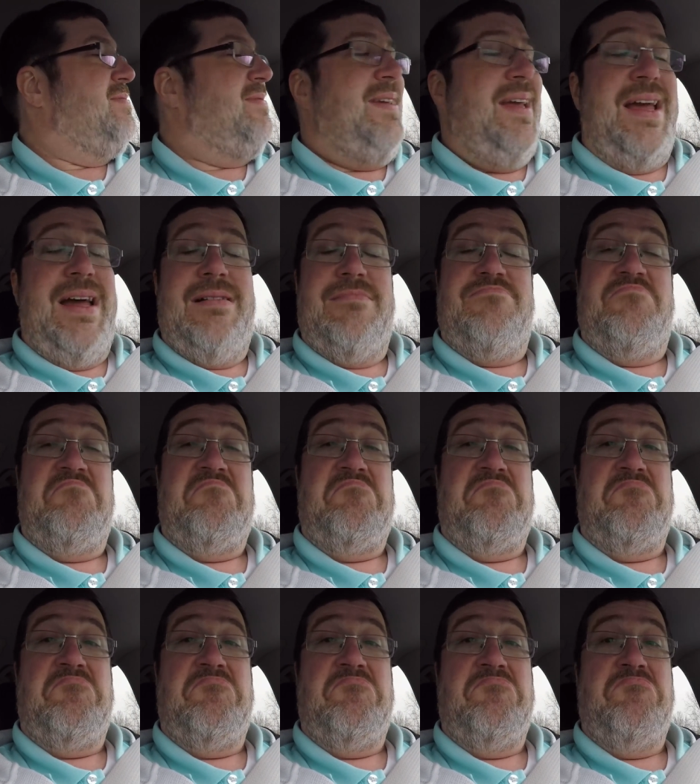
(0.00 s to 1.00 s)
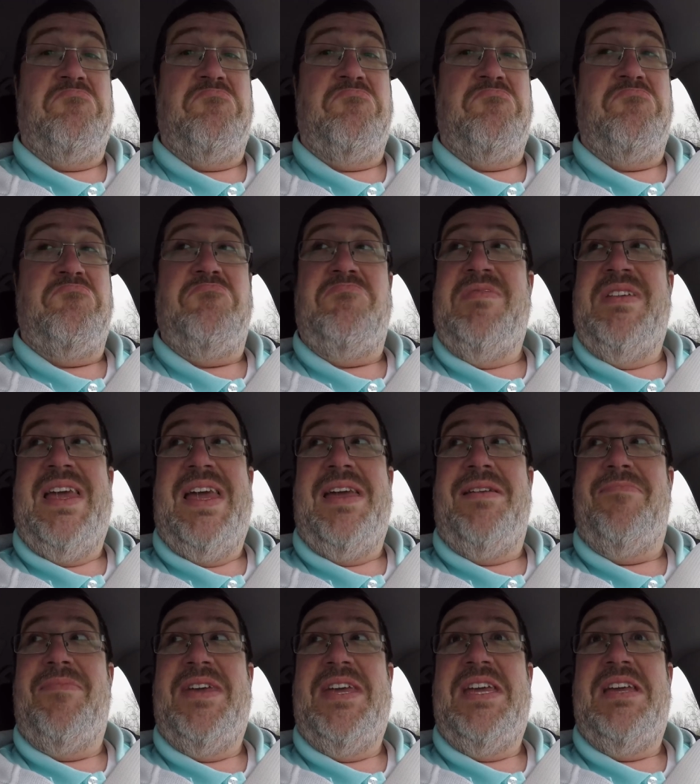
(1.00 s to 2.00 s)
yeah.
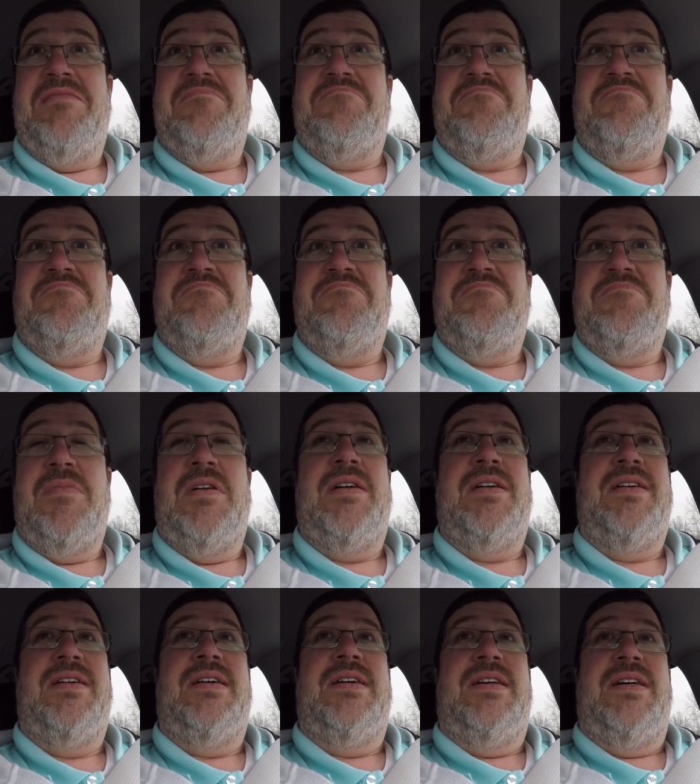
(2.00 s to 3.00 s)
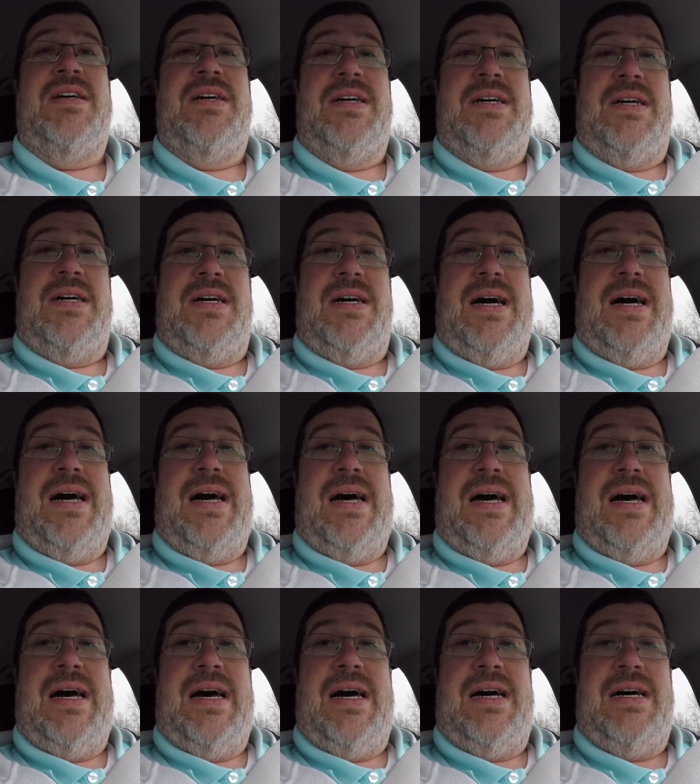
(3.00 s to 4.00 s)
Yay, me.
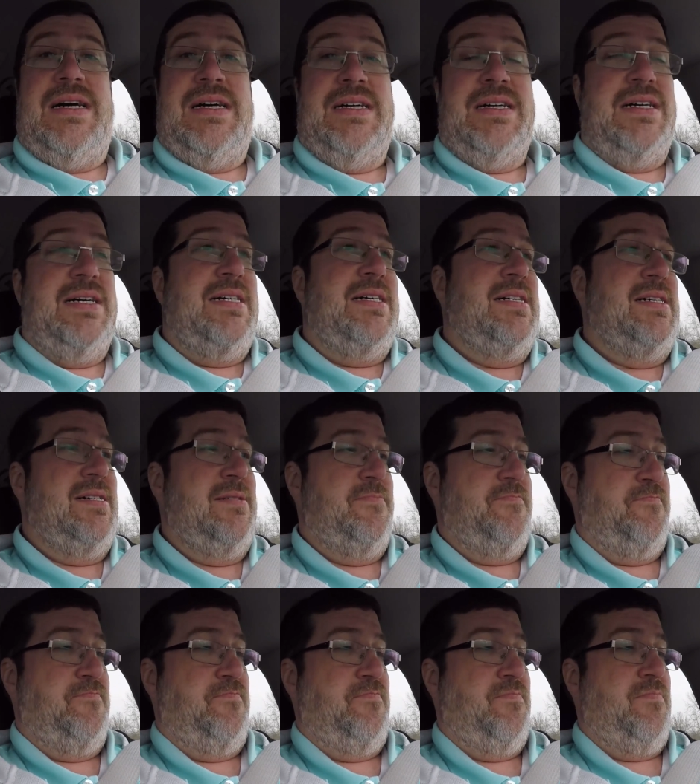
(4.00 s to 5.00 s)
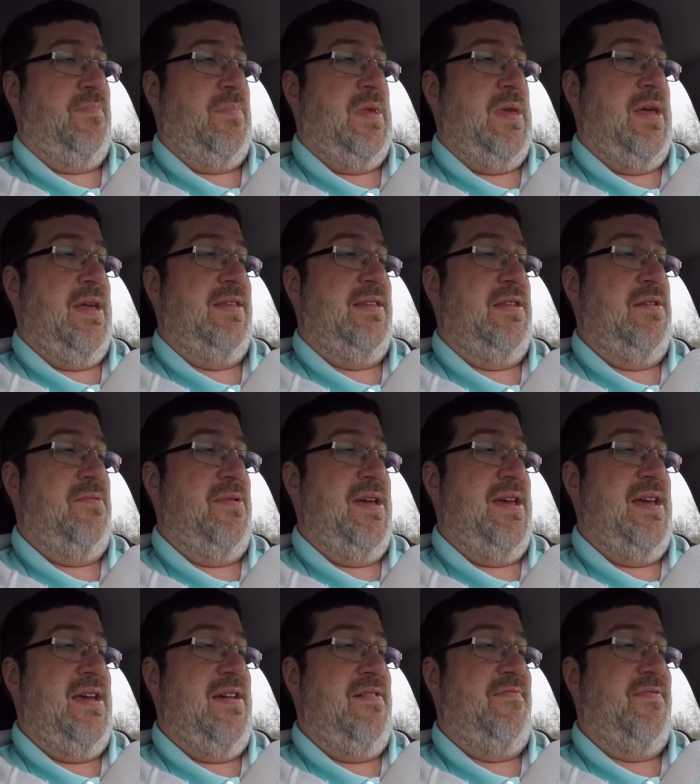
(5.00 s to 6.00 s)
Uh, I still
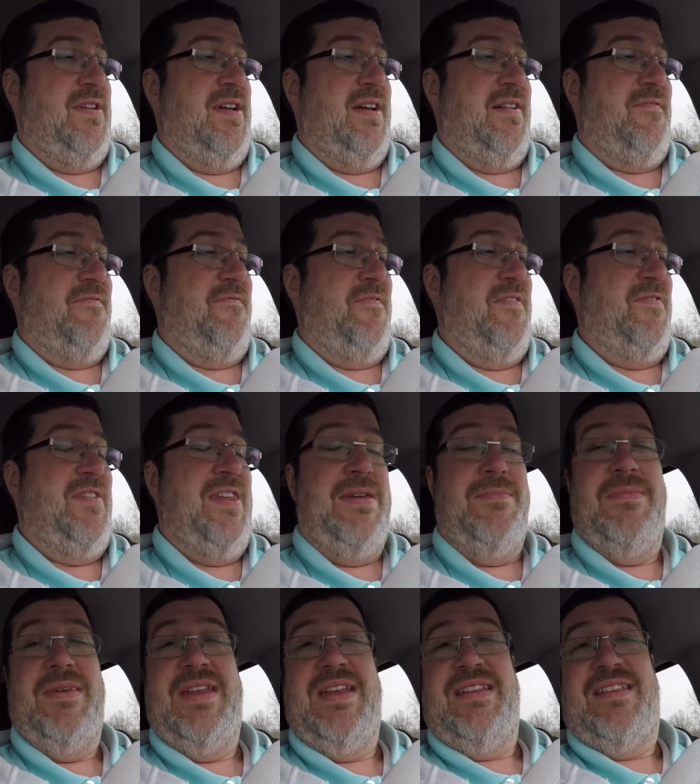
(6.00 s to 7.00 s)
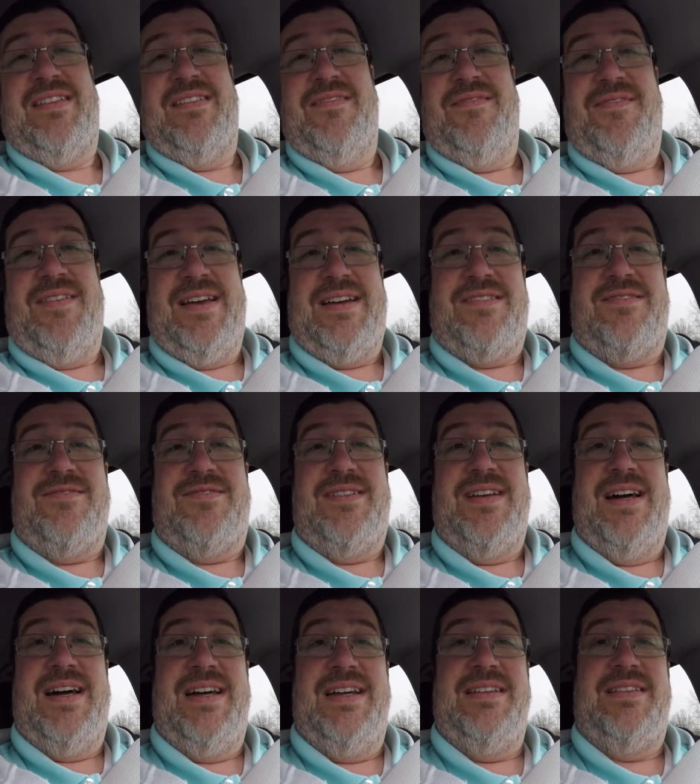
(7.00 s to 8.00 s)
have like 15 minutes of
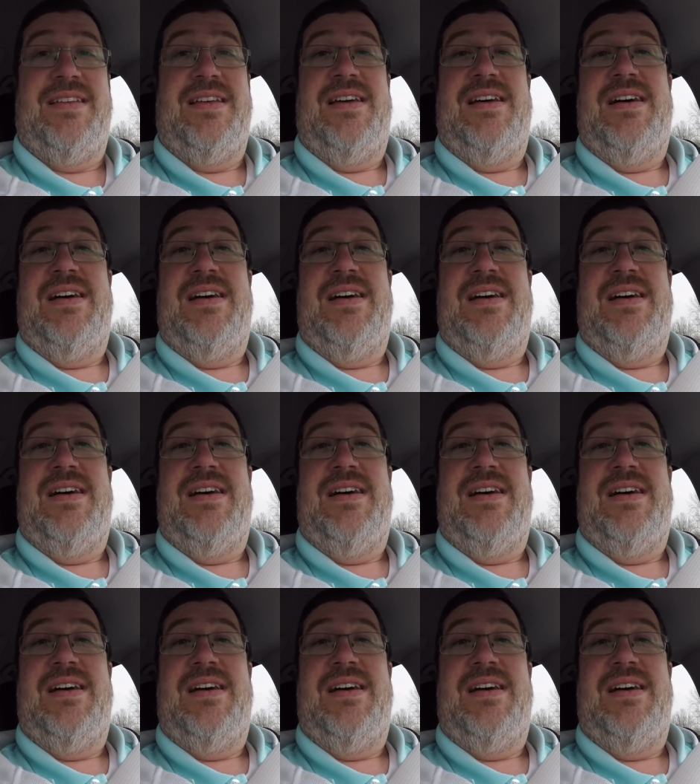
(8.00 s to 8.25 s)
exercise